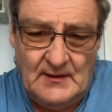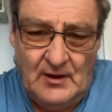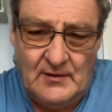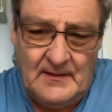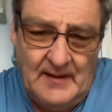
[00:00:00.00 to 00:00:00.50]

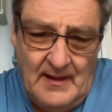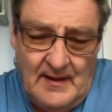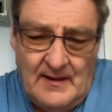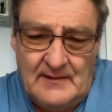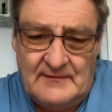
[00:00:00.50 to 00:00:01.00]
got
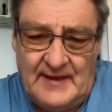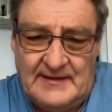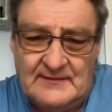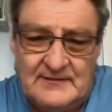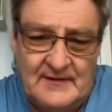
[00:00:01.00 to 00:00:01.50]

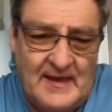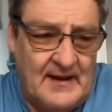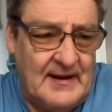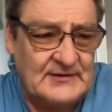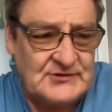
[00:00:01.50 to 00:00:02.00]
taken to
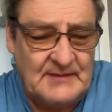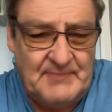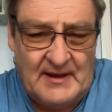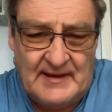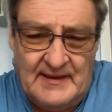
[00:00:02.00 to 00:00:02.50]
their
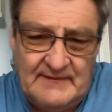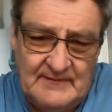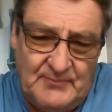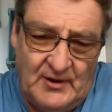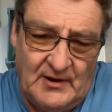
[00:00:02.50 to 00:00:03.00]
electric buggies
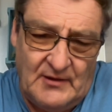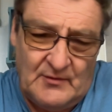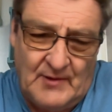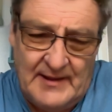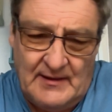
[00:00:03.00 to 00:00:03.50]
and put a load
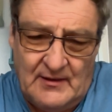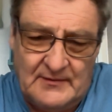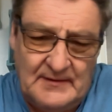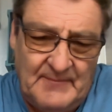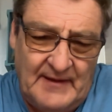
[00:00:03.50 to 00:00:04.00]
of weight
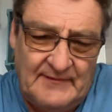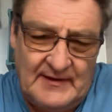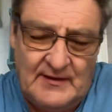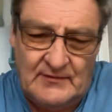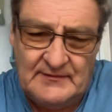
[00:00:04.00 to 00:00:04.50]
on and
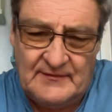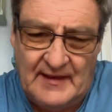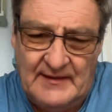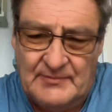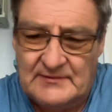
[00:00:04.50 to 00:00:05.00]
basically gone
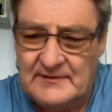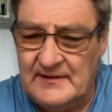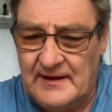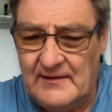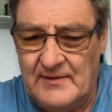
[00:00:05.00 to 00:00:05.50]
disabled,
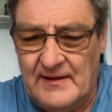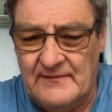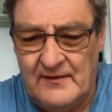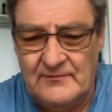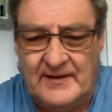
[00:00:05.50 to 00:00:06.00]
you know. Well,
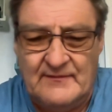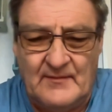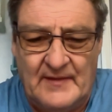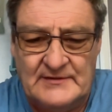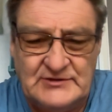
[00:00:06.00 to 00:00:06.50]
there's no
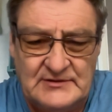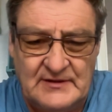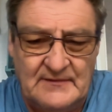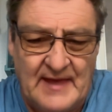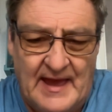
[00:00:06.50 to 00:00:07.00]
reason why they should
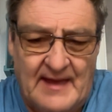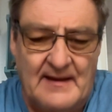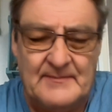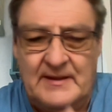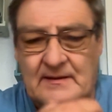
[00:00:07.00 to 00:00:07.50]
do
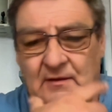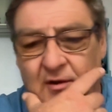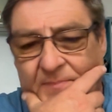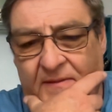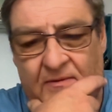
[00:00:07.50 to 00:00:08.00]
that. I mean, a
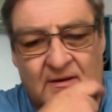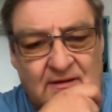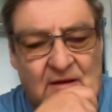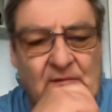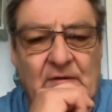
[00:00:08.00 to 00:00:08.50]
lot of people I
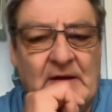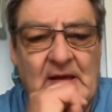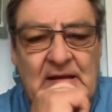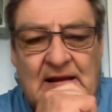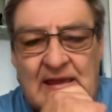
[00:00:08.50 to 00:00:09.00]
know are
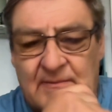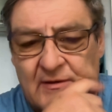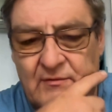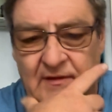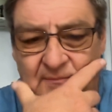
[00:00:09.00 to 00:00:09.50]

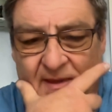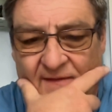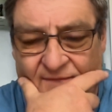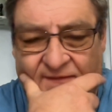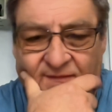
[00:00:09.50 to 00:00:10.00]
claiming all these
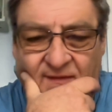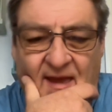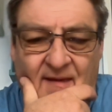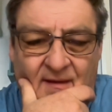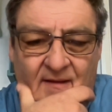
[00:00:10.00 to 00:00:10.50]
benefits and
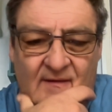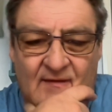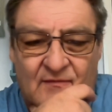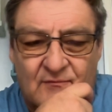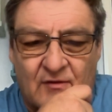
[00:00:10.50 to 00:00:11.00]
that. There's
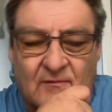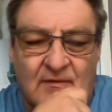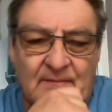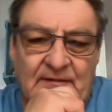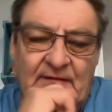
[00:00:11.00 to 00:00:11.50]
nothing wrong
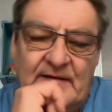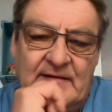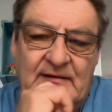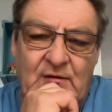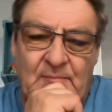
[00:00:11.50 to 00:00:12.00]
with them. They just
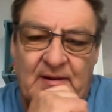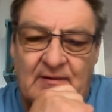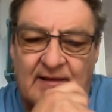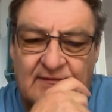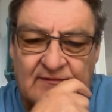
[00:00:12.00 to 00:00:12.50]
need to do a bit
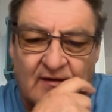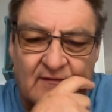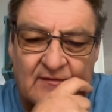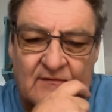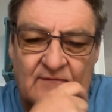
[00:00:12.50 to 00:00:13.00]
of
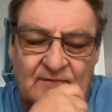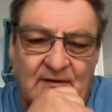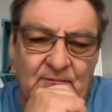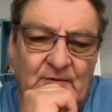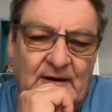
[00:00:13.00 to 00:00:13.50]
exercise and lose some
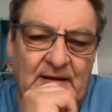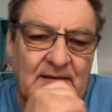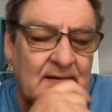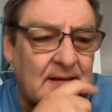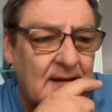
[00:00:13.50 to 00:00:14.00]
fucking weight.